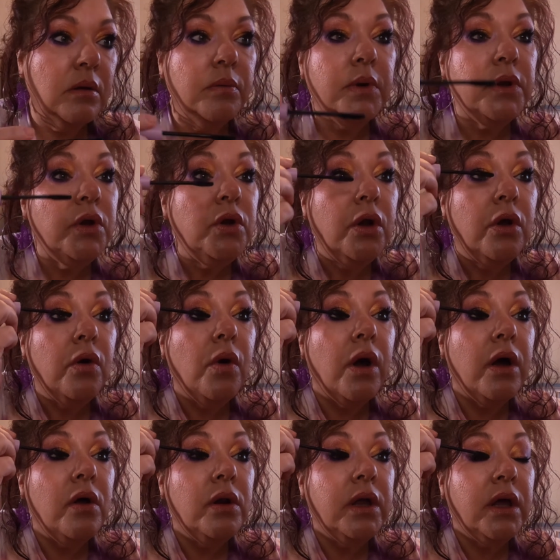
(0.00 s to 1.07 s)
But you know,
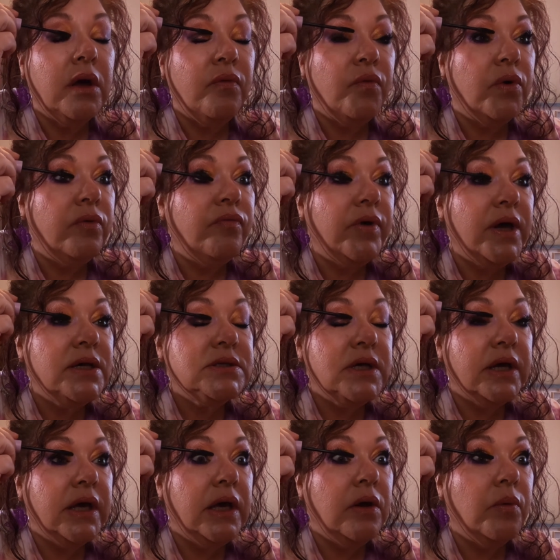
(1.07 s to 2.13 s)
I only have one face
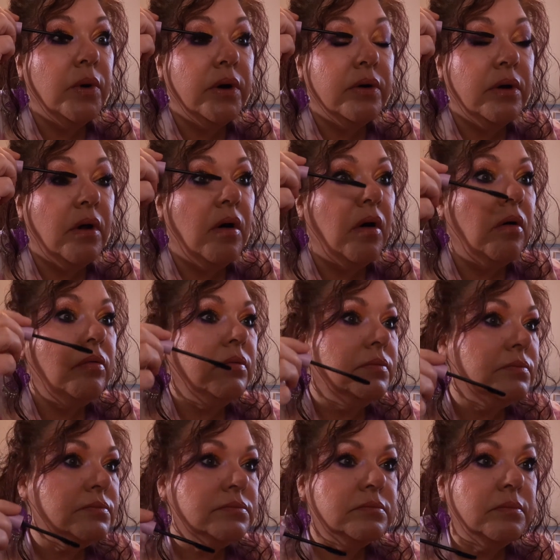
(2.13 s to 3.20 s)
and I can't wear it all.
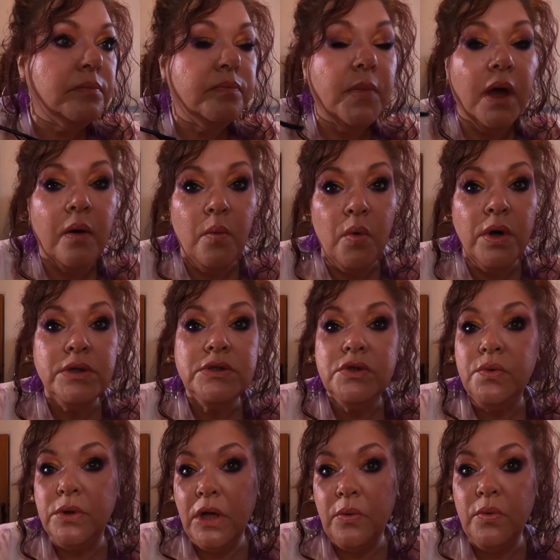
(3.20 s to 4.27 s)
I want
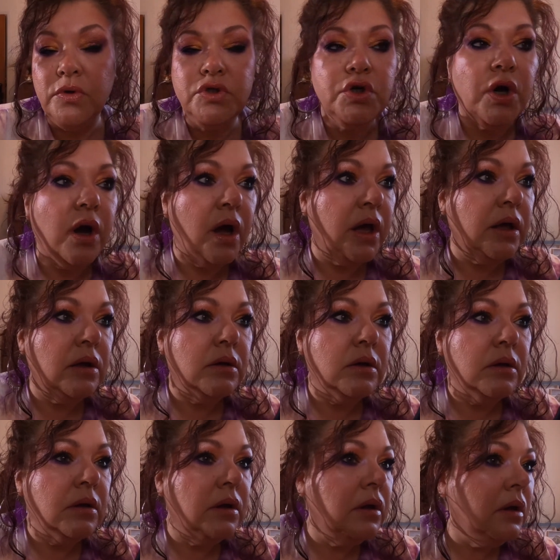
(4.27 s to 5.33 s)
to and I will try.
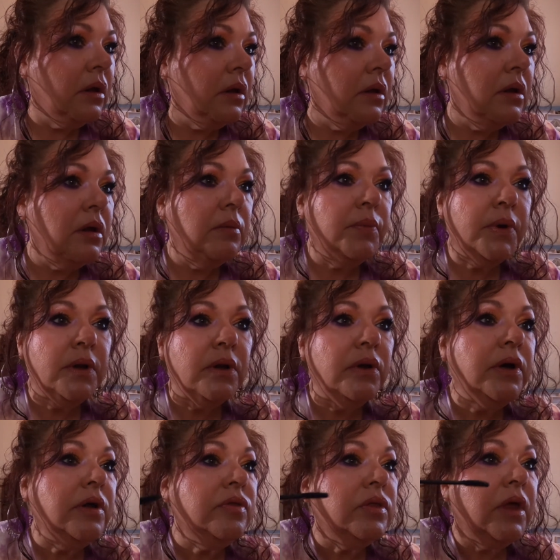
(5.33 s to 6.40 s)
But
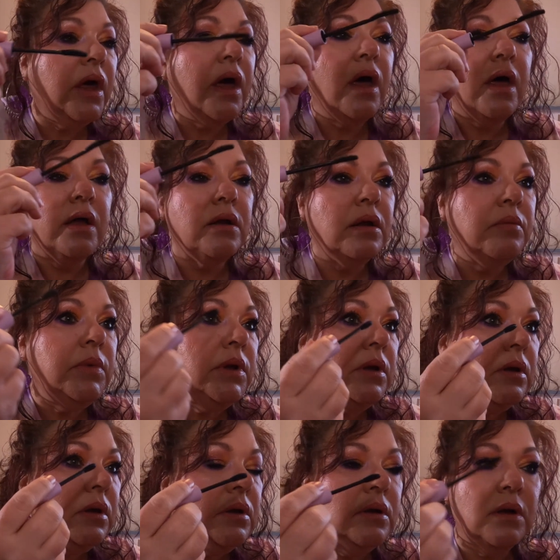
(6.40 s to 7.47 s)
look at that. I
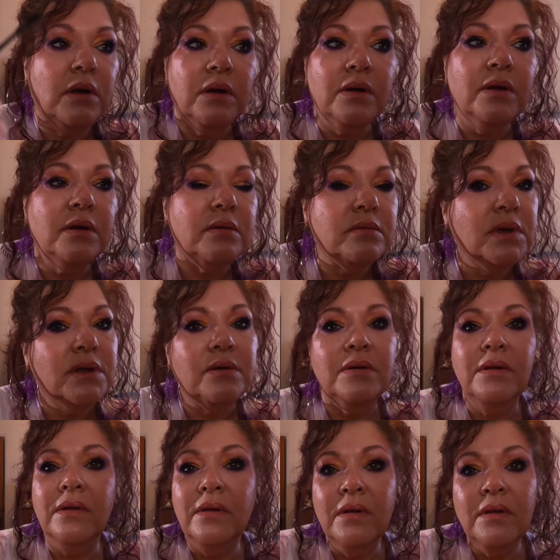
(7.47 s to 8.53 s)
mean,
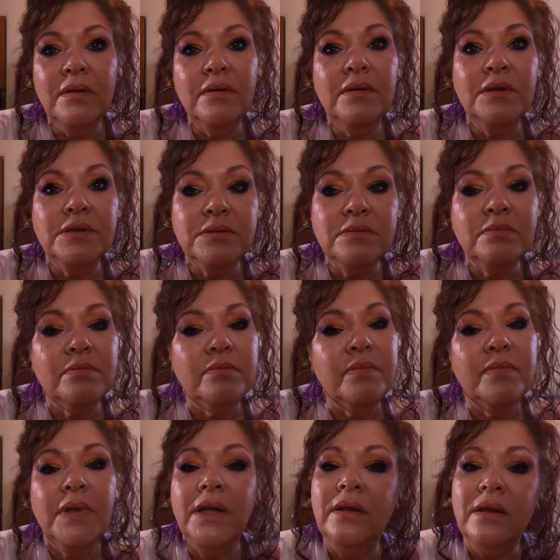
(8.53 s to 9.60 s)

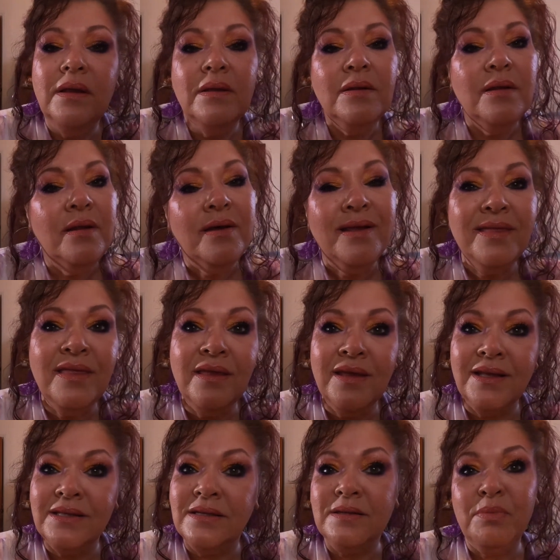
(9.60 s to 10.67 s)
look
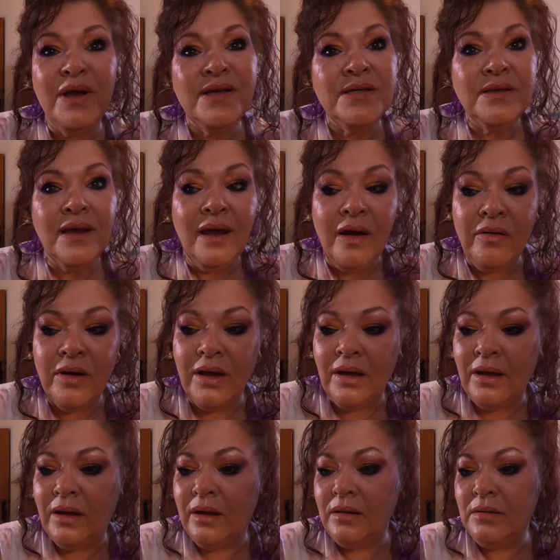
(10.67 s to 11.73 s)
at this
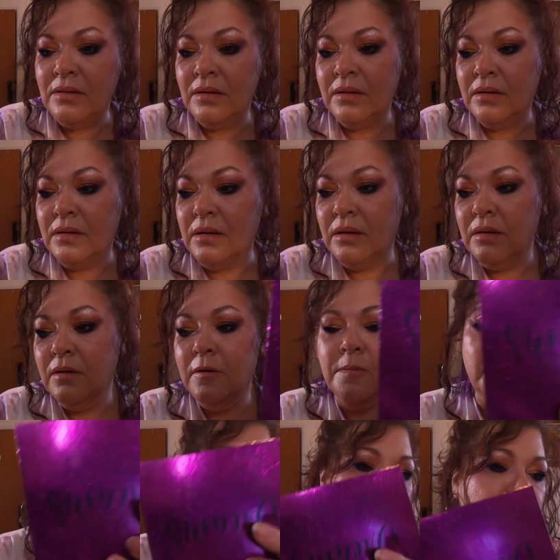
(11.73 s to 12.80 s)
mascara.
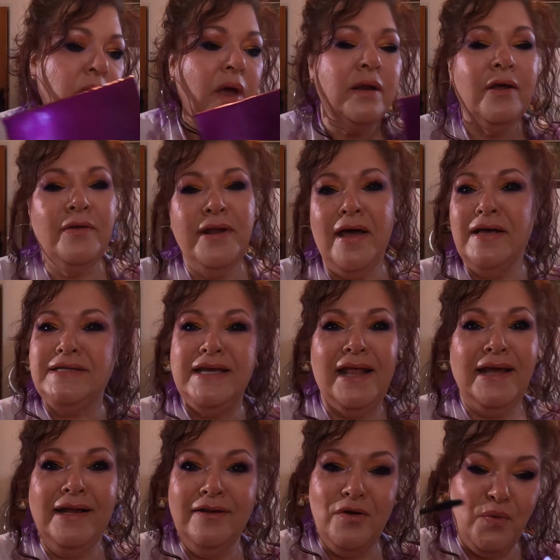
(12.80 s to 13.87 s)
I know now I sound
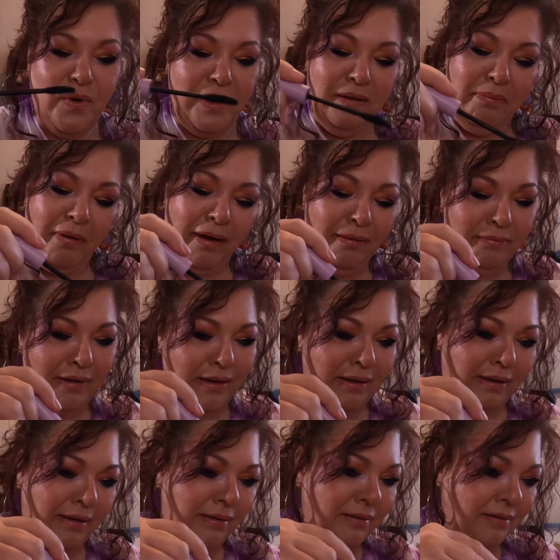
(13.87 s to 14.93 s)
like a little whiny
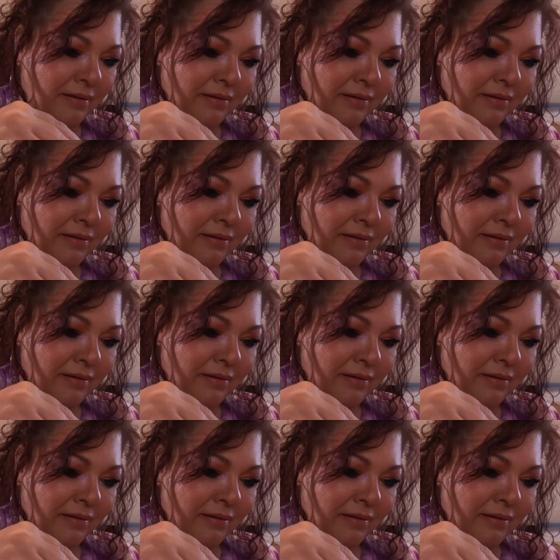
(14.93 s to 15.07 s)
baby.